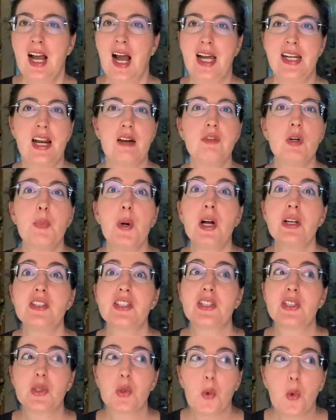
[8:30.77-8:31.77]
I never bought
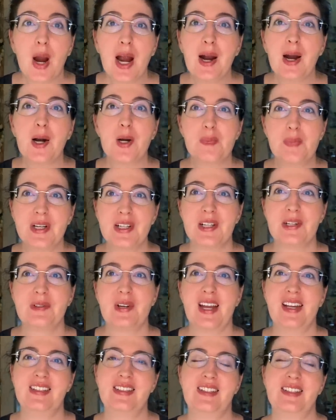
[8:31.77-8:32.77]
square
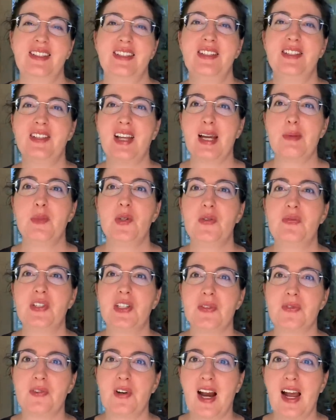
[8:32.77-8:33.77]
pillowcases until I moved
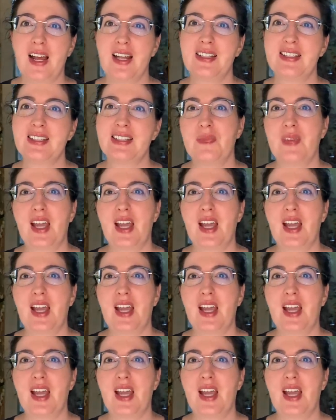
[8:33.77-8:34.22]
to France,